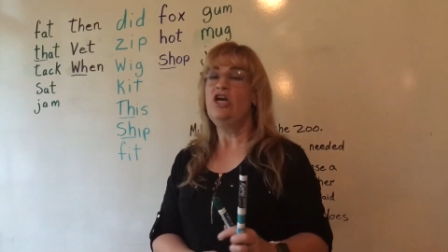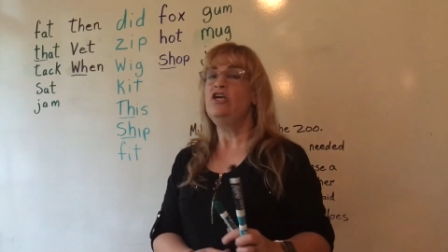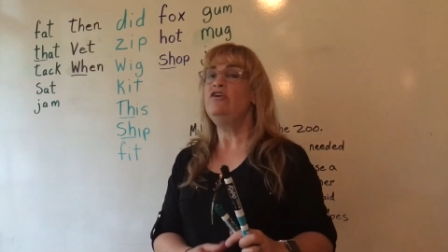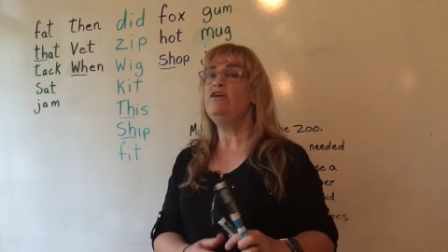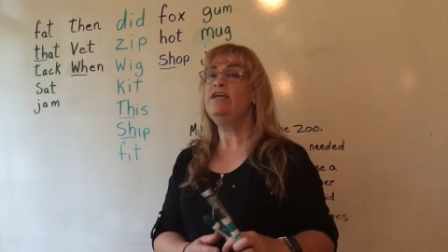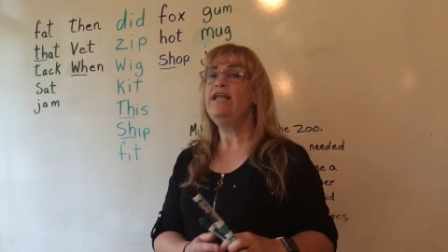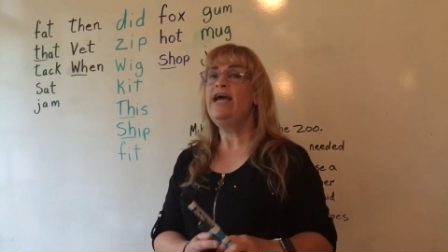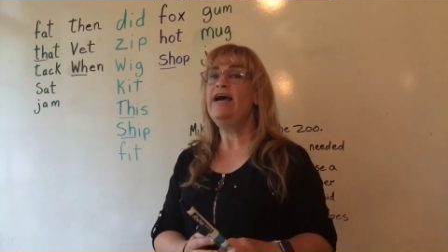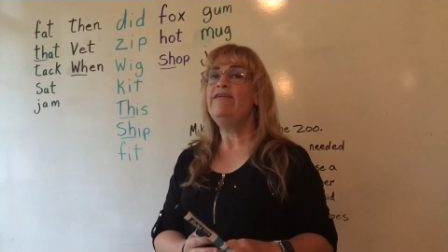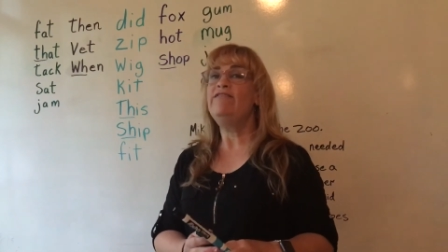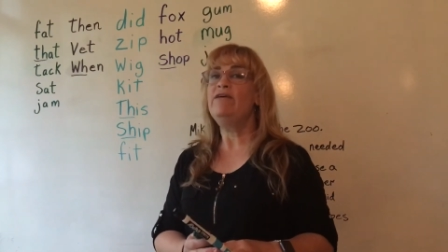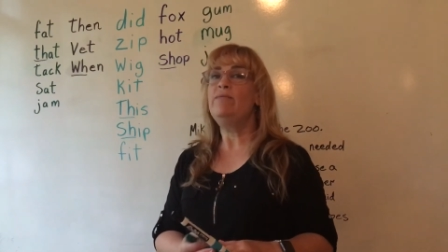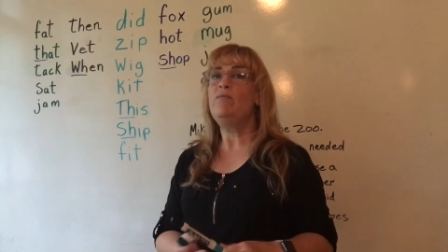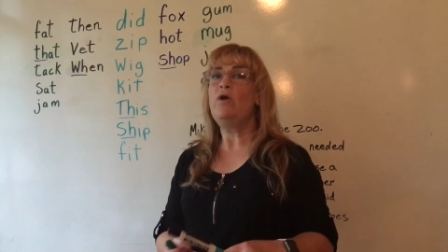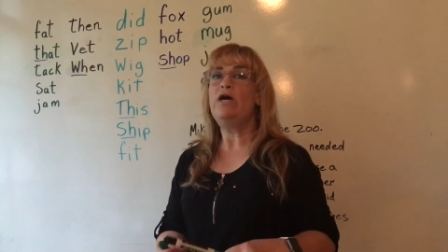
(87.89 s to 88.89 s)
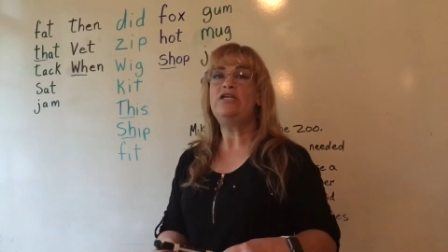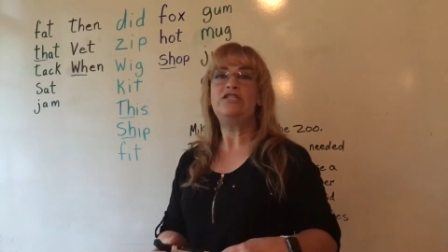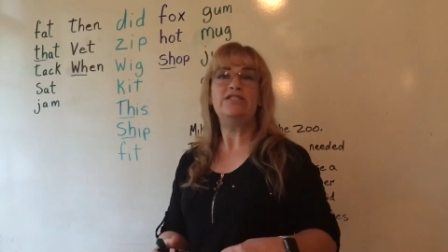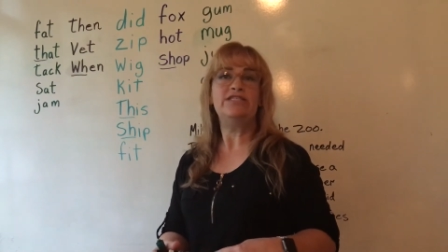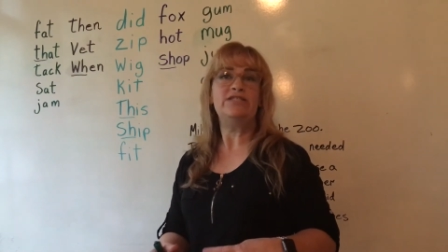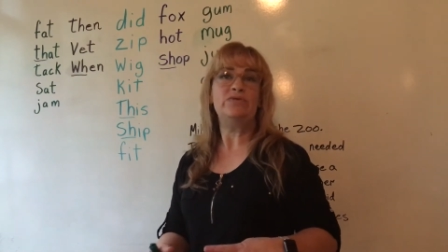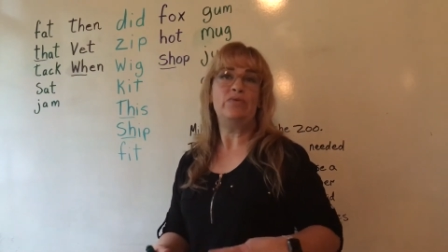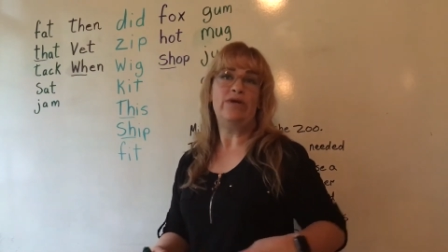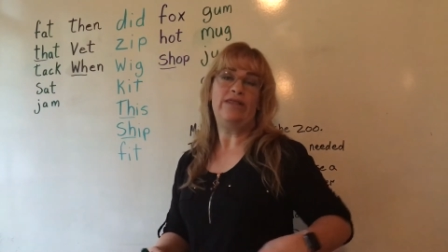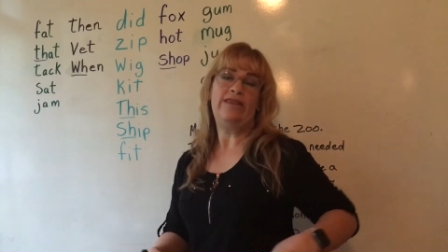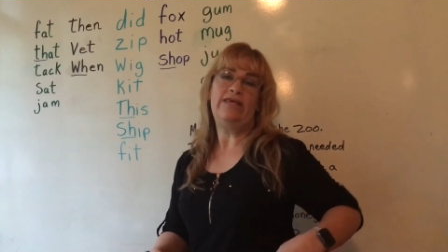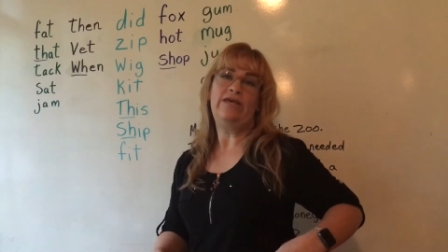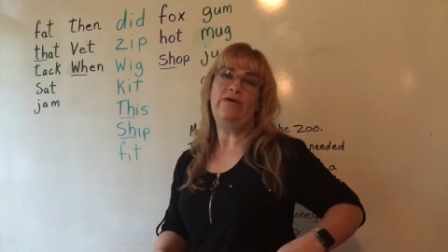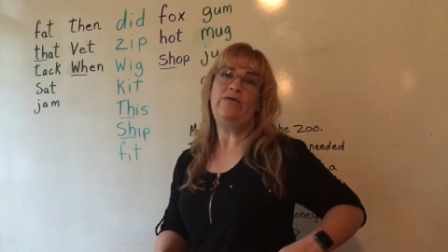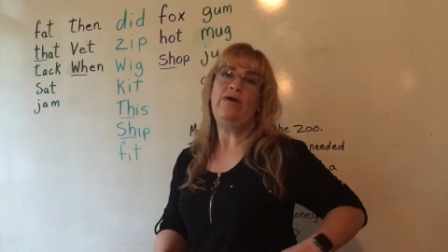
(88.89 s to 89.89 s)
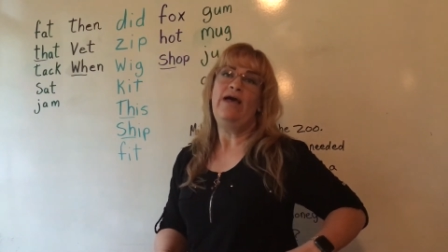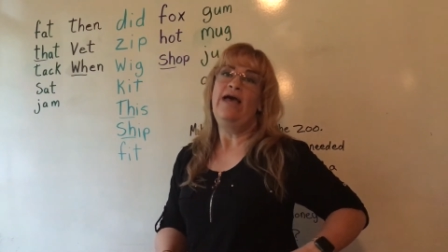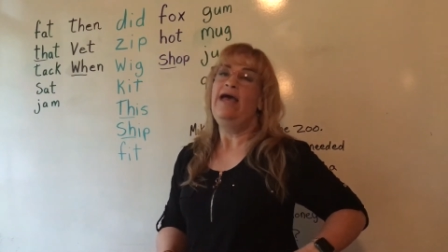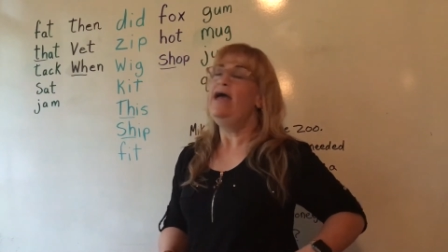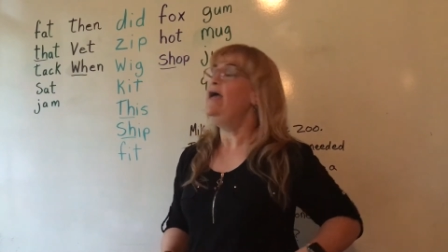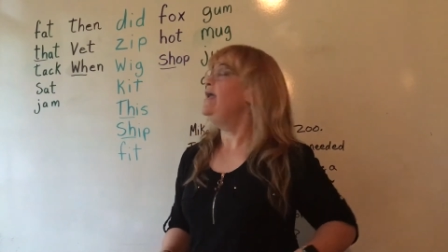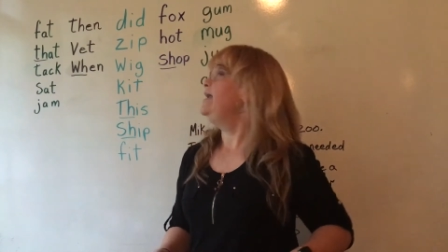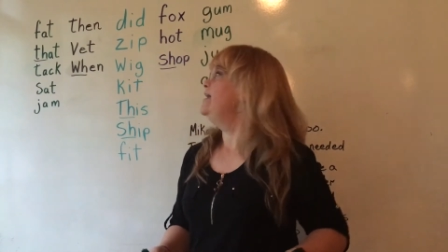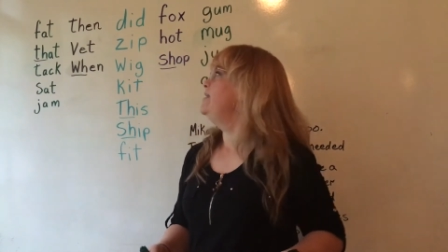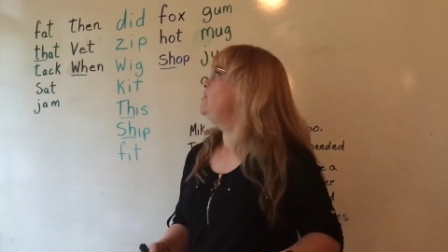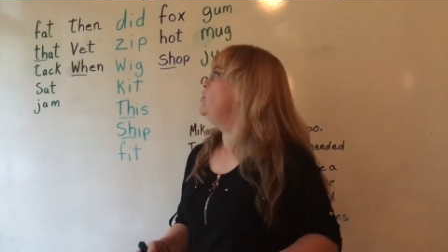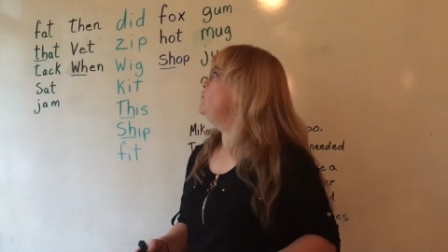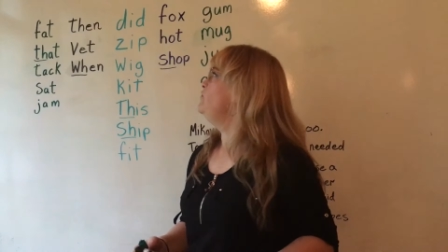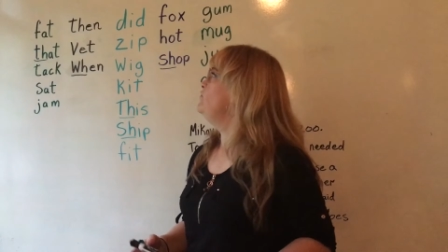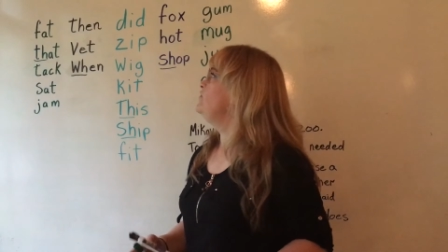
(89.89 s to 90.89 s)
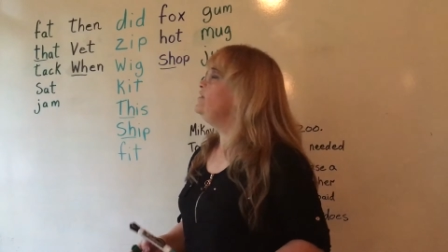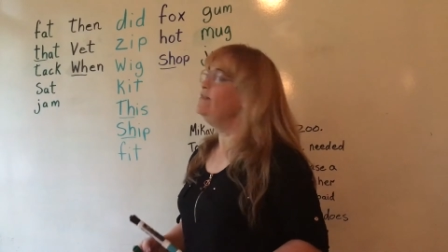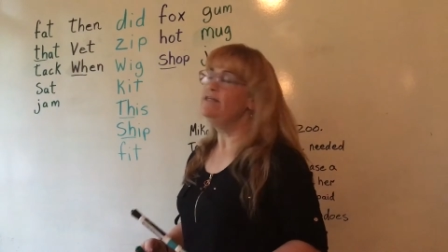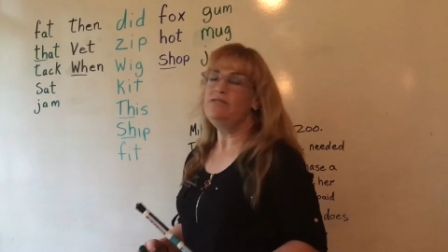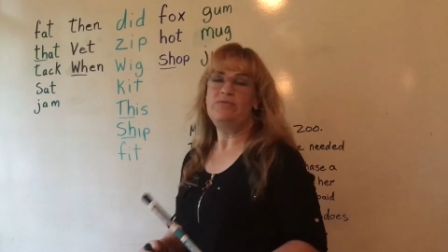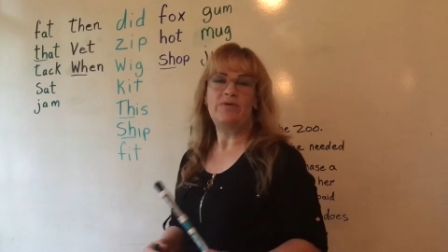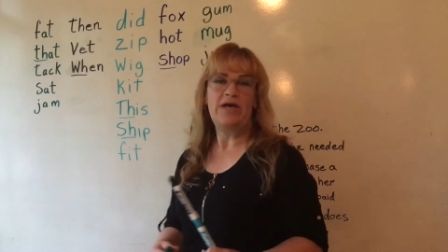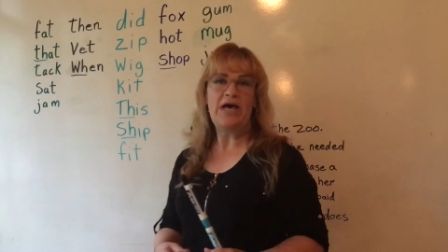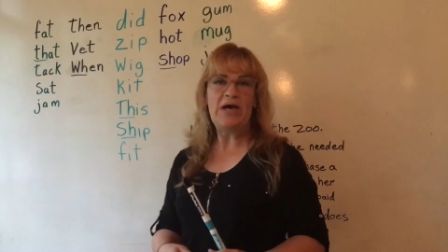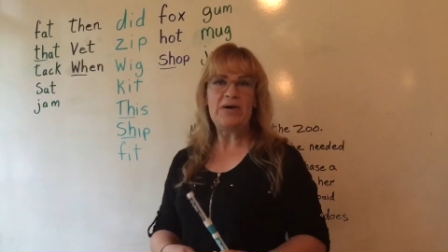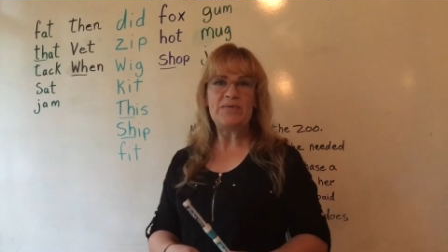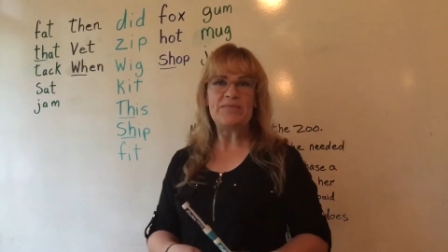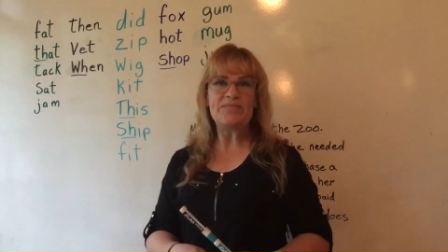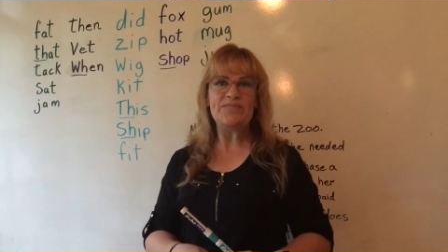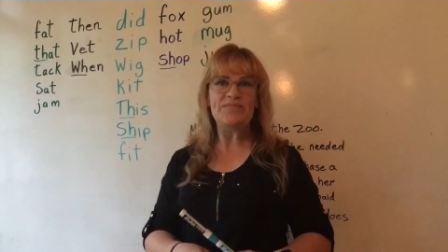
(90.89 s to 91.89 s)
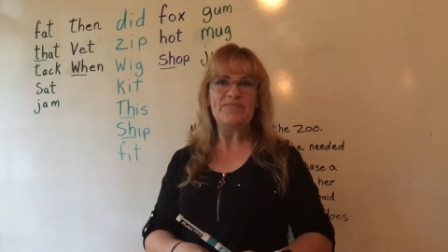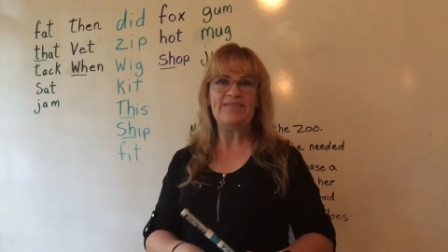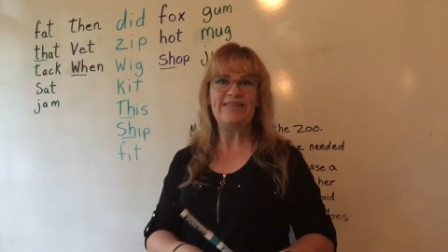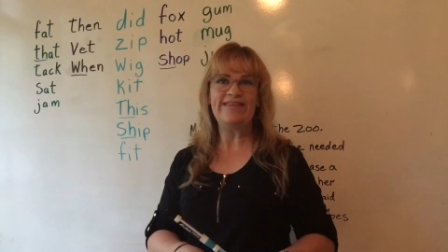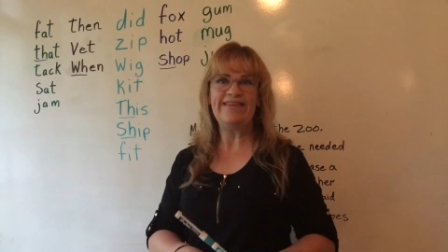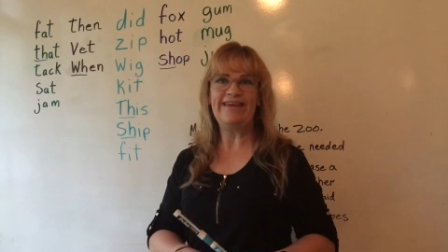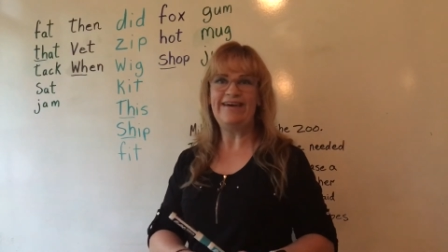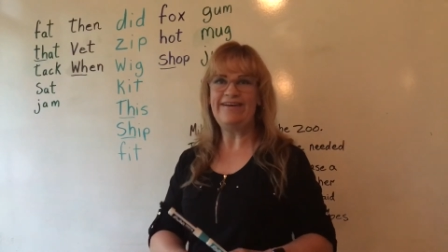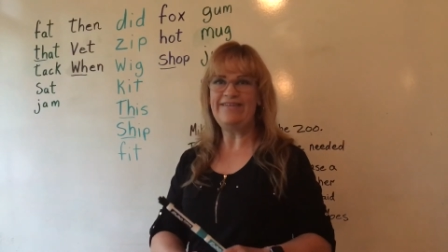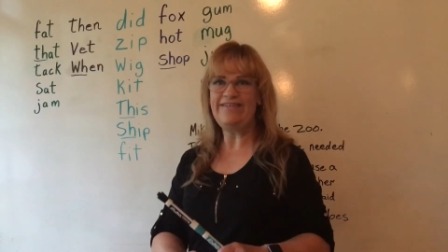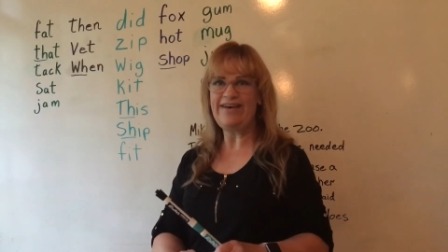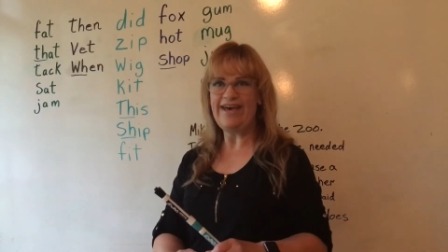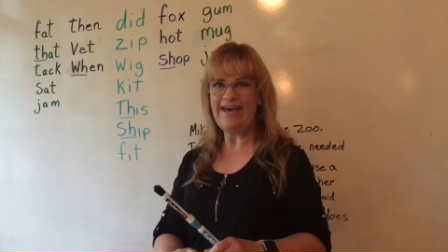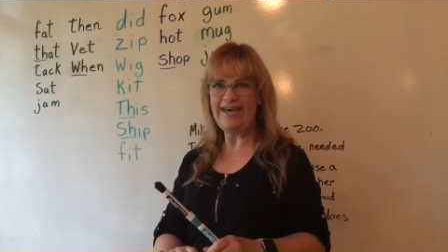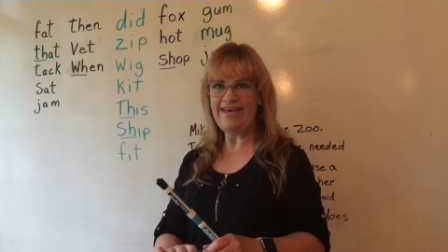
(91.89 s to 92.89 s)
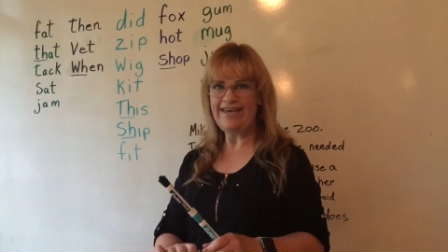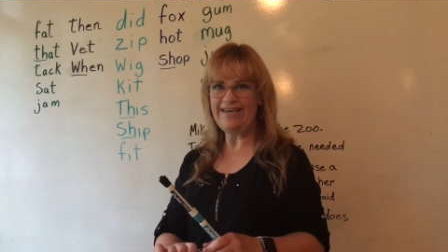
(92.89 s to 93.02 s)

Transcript: you can have them watch this with you and hopefully this will help. Okay?